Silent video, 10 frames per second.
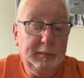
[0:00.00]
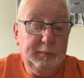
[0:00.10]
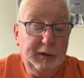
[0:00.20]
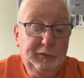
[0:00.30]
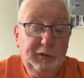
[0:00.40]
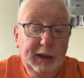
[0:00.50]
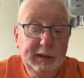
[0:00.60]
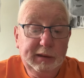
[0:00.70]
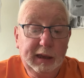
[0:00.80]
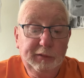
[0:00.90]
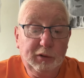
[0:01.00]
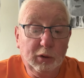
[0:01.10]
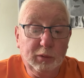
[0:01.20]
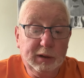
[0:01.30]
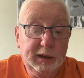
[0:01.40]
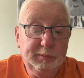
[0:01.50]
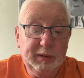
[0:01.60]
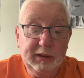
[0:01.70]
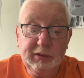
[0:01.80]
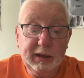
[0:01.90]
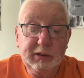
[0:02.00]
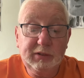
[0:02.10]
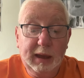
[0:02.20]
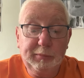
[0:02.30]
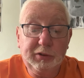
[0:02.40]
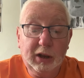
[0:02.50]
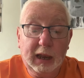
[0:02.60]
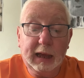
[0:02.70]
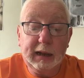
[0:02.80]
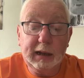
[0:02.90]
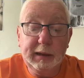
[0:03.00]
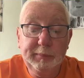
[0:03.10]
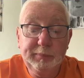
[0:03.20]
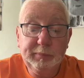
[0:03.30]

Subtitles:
My friend Dave Loader is an exceptional angler.